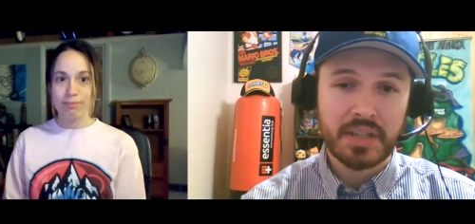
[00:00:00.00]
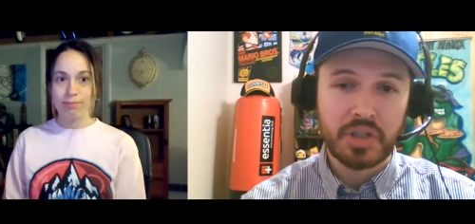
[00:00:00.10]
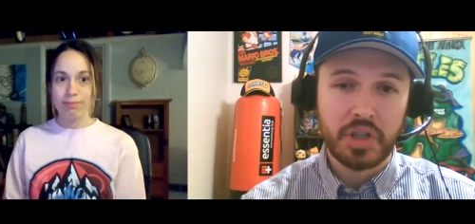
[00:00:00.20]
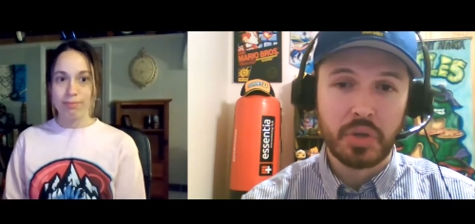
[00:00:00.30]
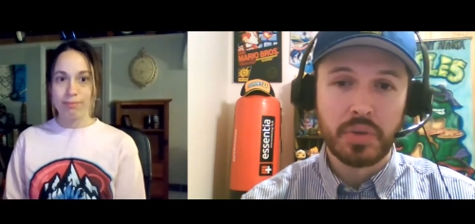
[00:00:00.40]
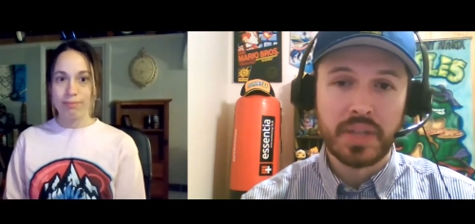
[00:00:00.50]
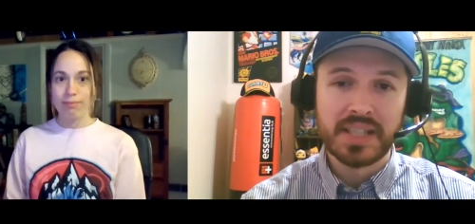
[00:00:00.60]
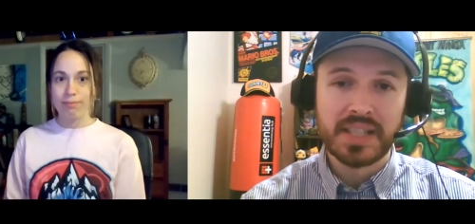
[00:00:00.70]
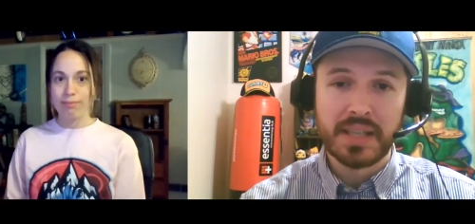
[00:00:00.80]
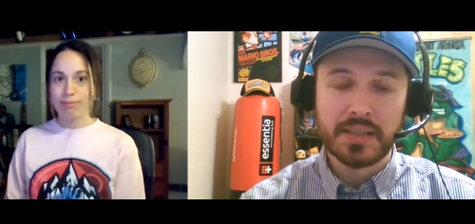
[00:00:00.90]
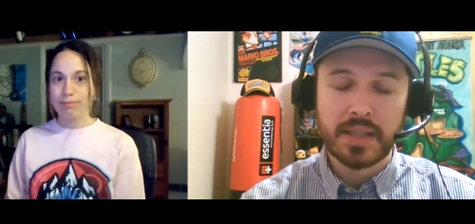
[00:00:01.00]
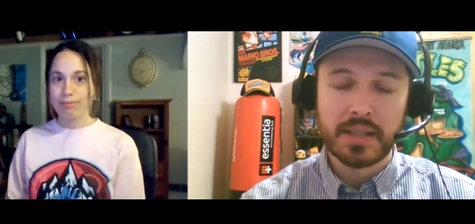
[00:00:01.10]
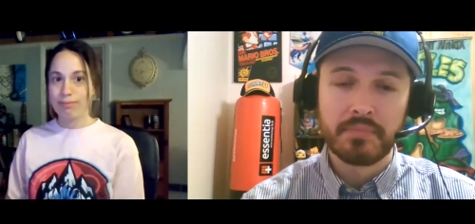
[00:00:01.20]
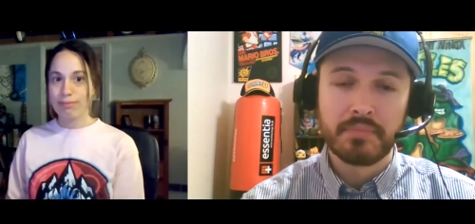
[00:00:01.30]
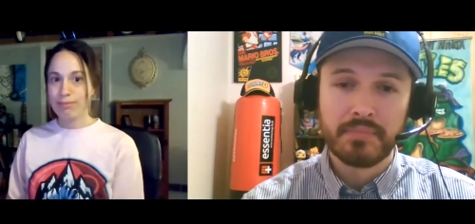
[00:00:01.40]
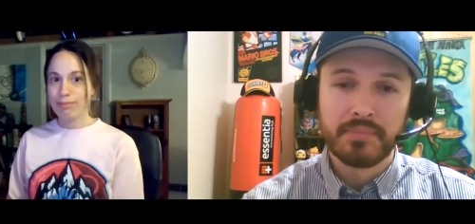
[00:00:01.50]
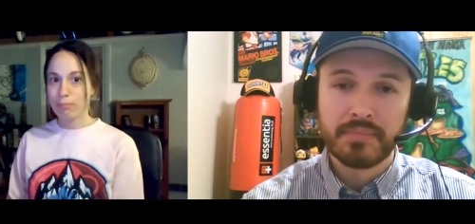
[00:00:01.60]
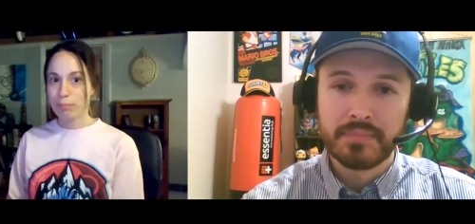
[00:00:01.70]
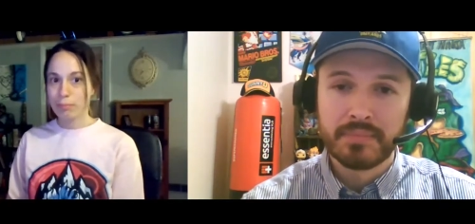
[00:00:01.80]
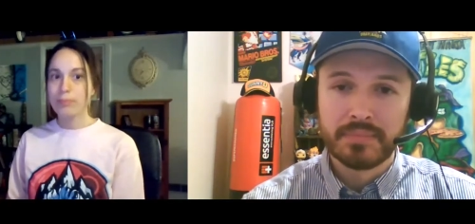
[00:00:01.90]
Speaker 1: and two this season.
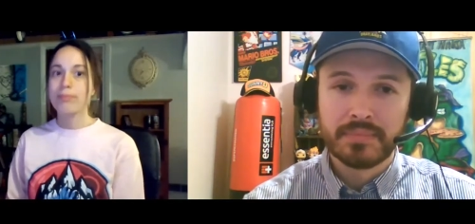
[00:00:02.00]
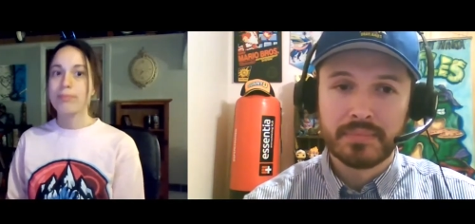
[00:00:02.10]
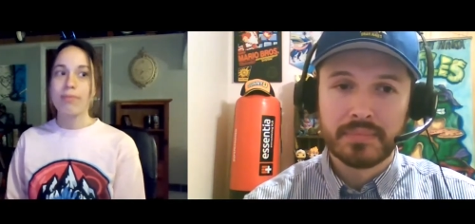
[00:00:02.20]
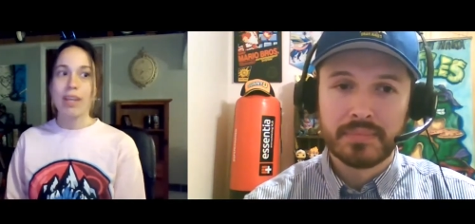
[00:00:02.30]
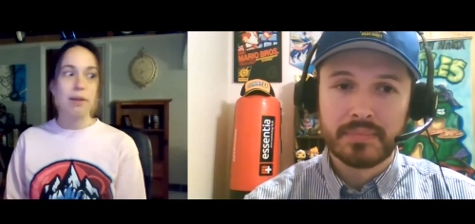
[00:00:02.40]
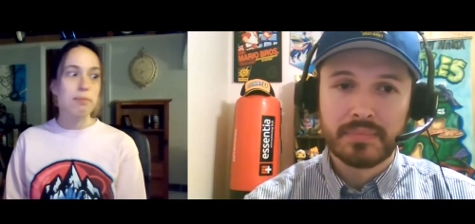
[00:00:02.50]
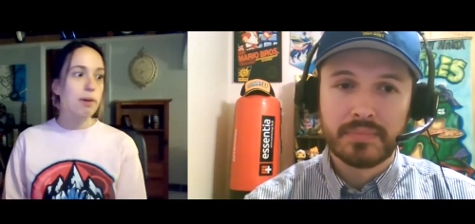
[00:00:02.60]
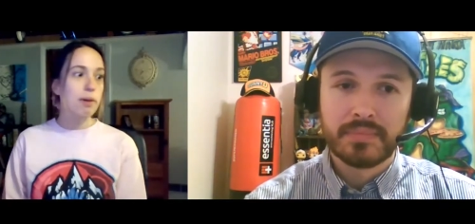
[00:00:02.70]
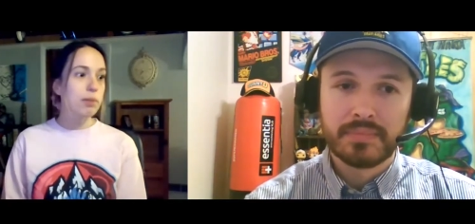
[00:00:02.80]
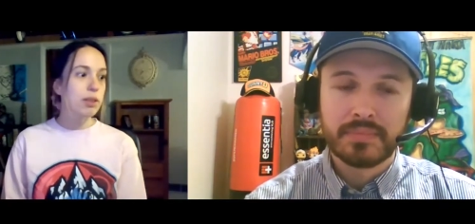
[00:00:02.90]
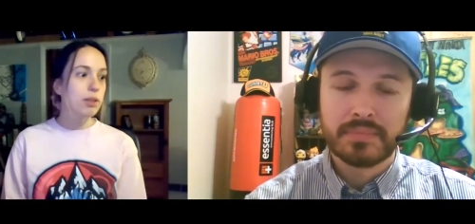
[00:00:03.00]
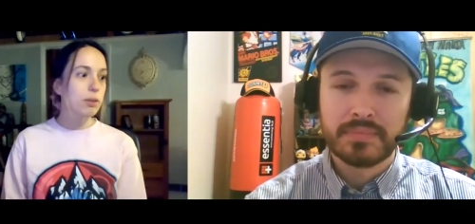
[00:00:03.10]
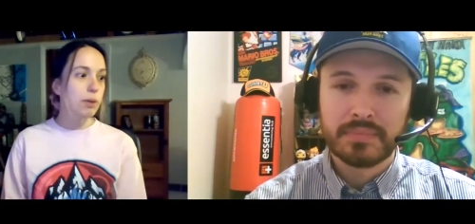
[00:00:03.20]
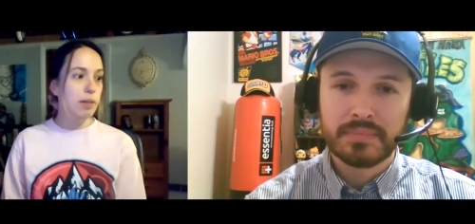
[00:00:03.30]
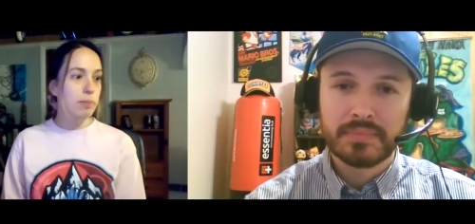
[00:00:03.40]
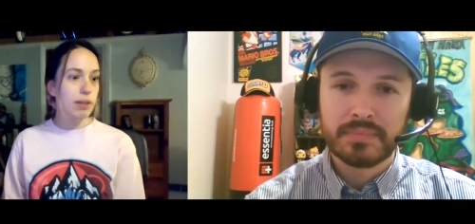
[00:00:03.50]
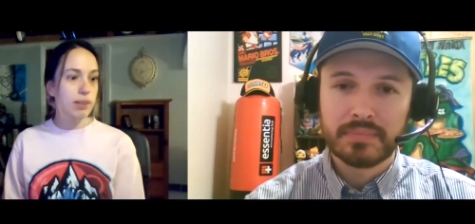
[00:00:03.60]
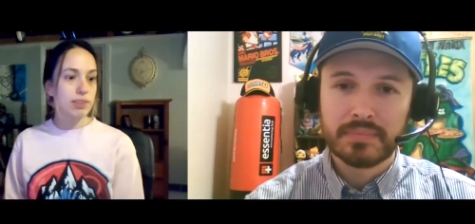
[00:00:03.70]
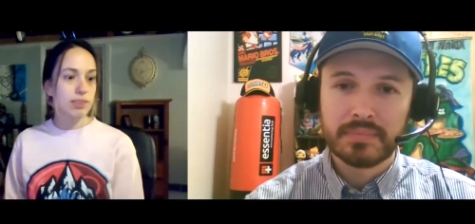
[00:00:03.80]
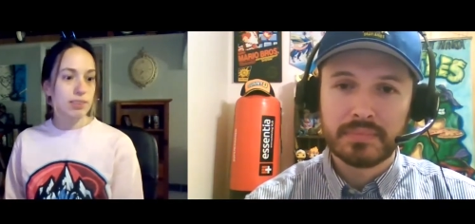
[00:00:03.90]
Speaker 2: Mm-hmm. I'm I'm a little worried about
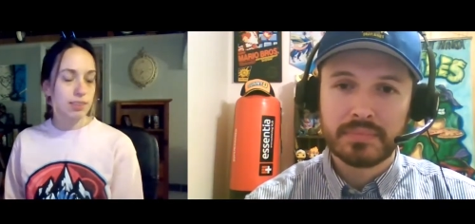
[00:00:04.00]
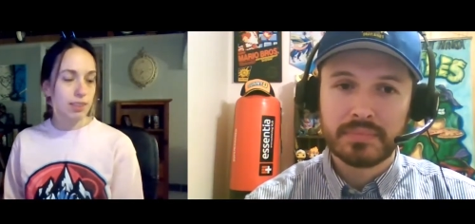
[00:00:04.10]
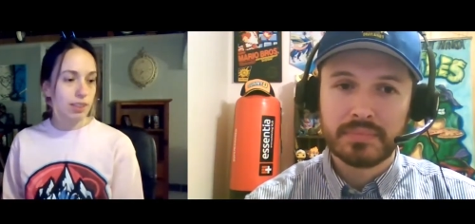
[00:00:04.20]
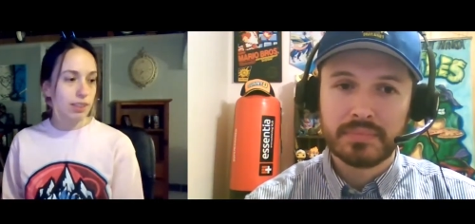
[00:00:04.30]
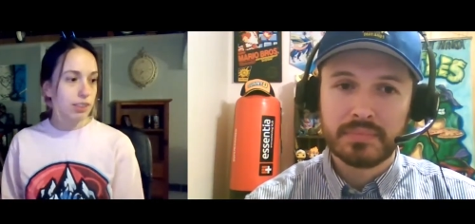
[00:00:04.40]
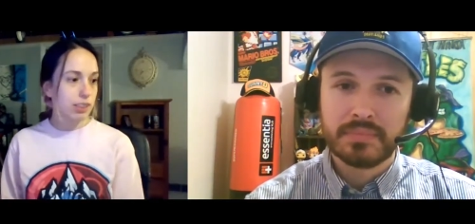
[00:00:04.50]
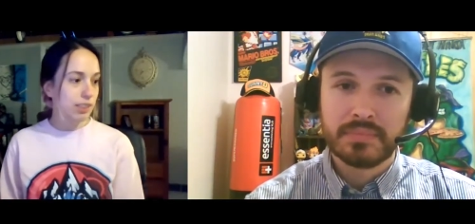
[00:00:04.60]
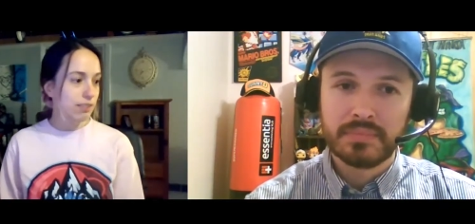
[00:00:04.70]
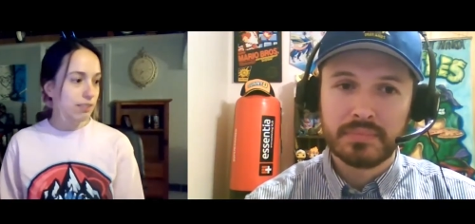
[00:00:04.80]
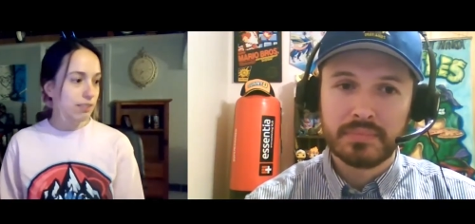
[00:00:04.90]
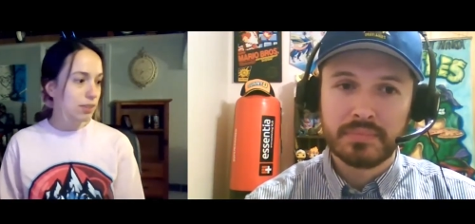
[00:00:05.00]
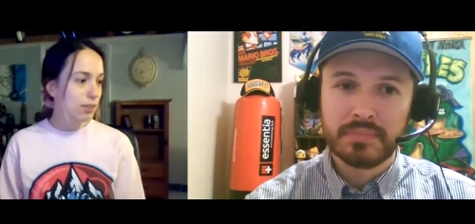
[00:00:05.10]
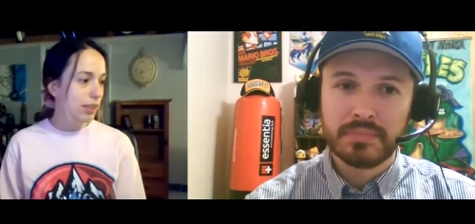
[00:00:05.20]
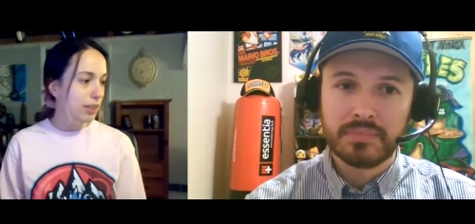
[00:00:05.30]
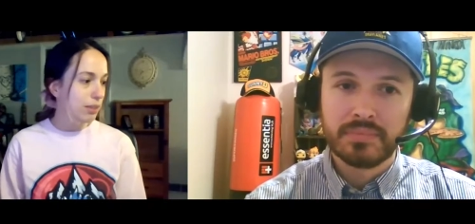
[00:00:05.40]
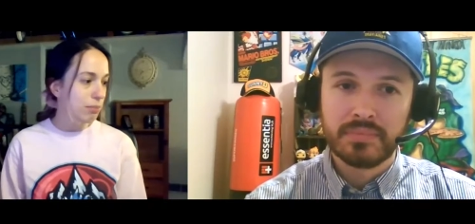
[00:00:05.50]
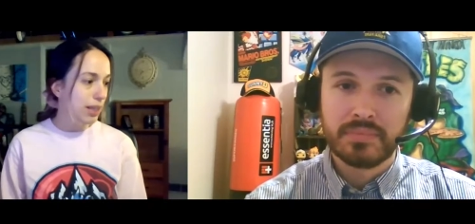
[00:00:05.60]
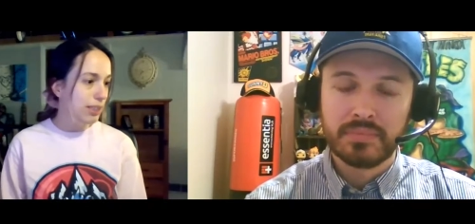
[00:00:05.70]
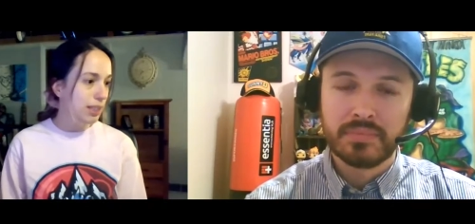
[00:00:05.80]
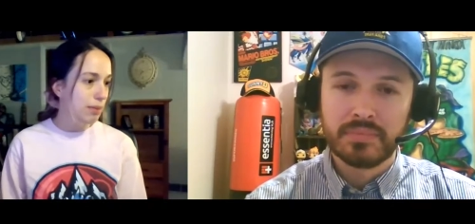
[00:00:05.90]
his Urshifu. I know
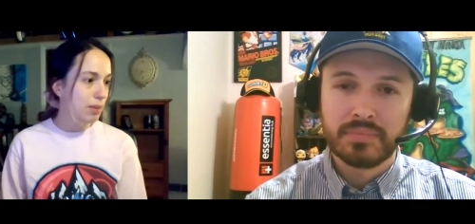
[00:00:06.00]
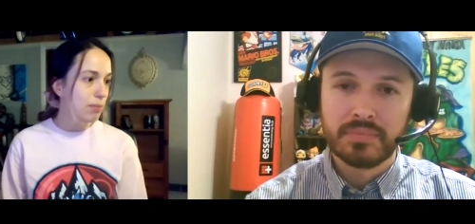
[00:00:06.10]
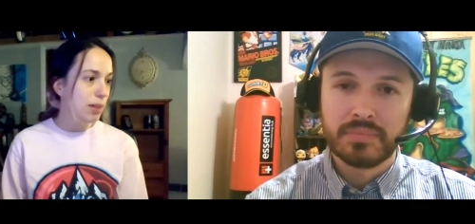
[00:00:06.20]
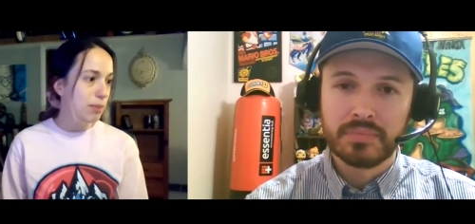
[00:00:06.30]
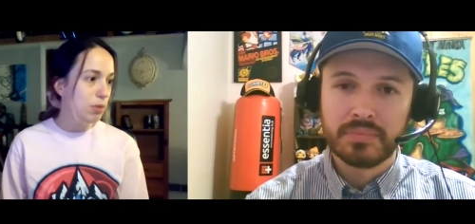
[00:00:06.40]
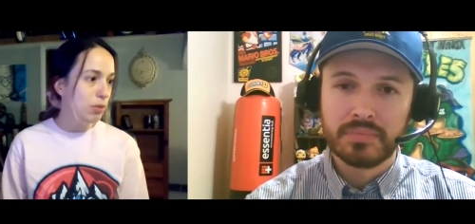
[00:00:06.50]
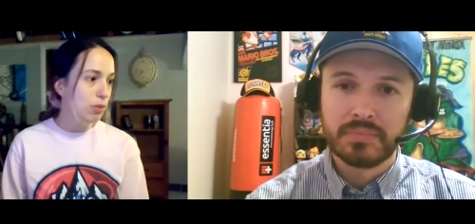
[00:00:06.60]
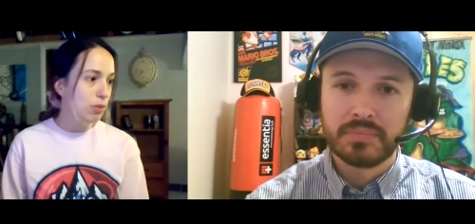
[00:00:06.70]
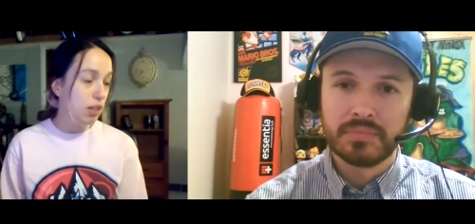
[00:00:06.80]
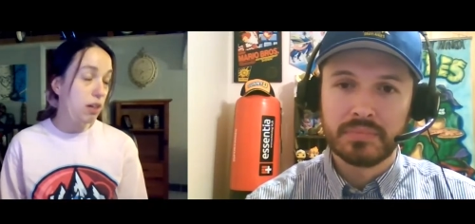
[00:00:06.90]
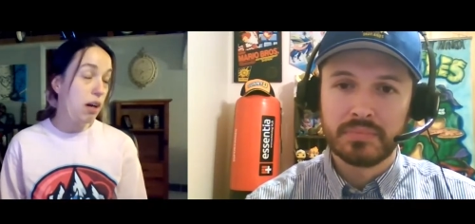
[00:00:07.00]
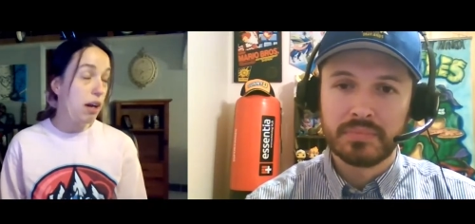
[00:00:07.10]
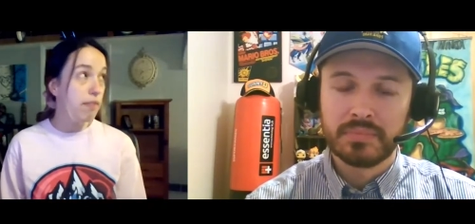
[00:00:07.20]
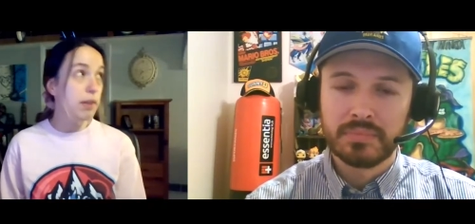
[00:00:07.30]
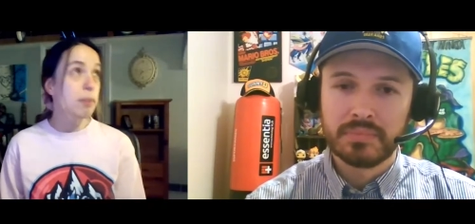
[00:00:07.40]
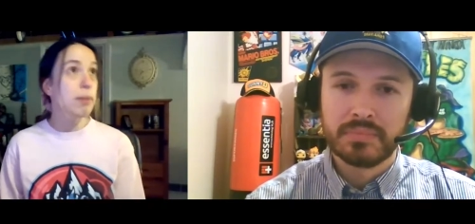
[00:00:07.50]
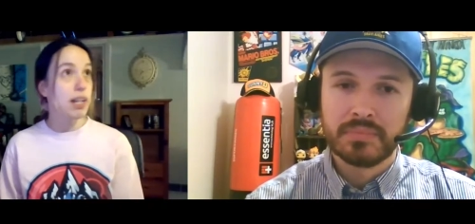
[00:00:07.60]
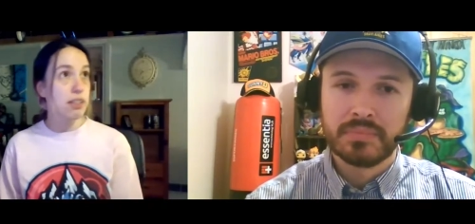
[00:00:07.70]
my team sometimes struggles, or every